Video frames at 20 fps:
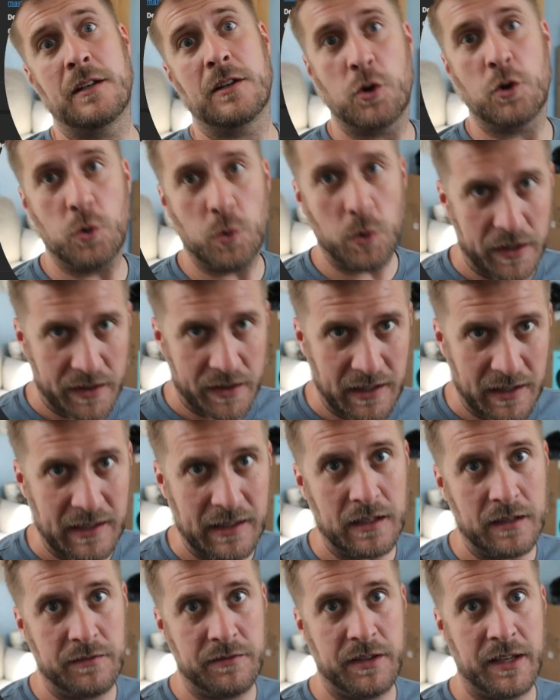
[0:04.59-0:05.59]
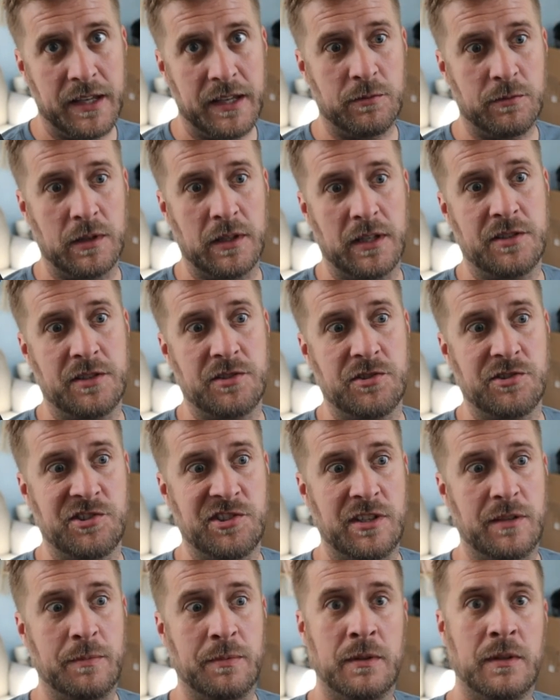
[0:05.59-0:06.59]
quite the love-hate
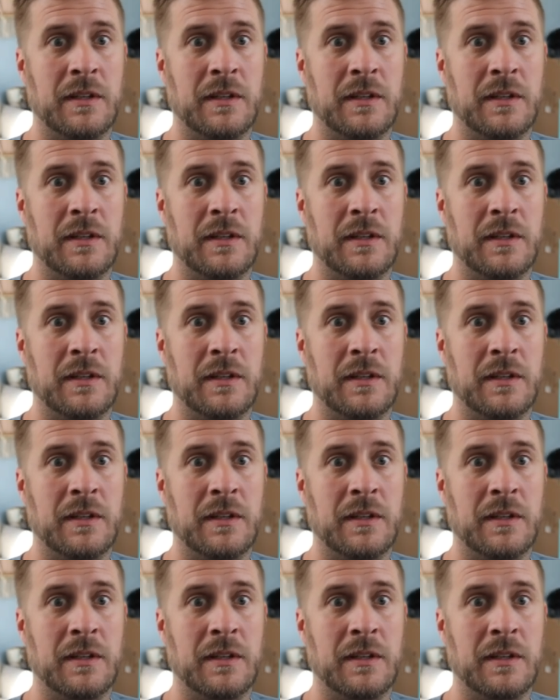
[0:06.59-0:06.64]
relationship.